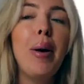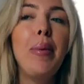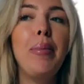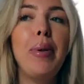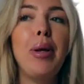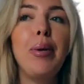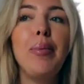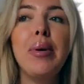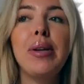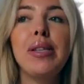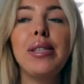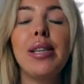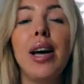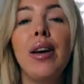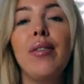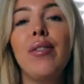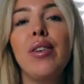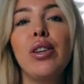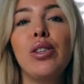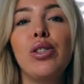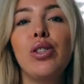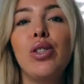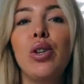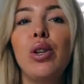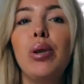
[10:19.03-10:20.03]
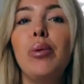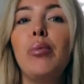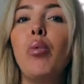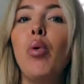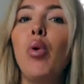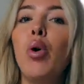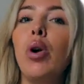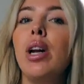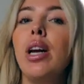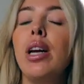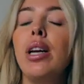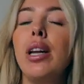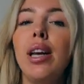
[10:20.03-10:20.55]
maybe it's having a certain
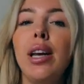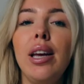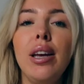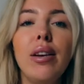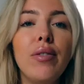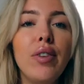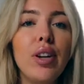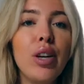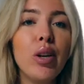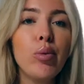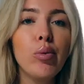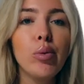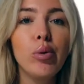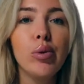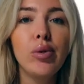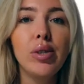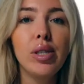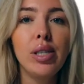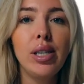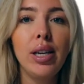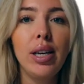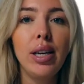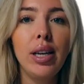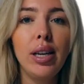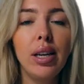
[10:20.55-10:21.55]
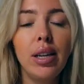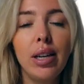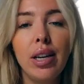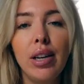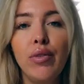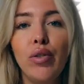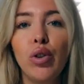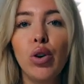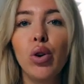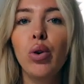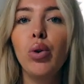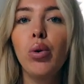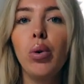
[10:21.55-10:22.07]
morning and evening routine
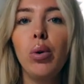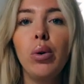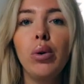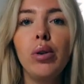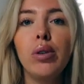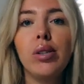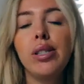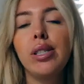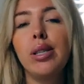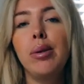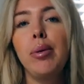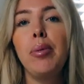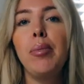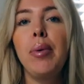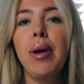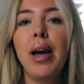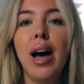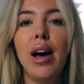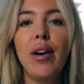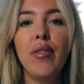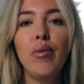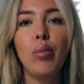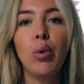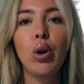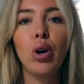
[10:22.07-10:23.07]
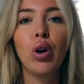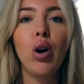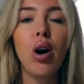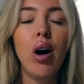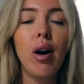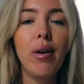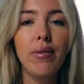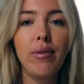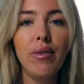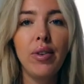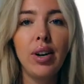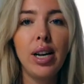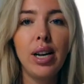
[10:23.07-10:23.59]
if your goal is to maybe have more
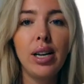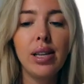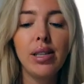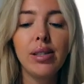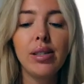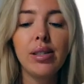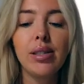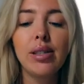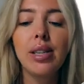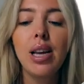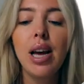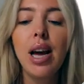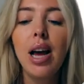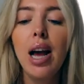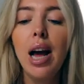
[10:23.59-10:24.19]
confidence.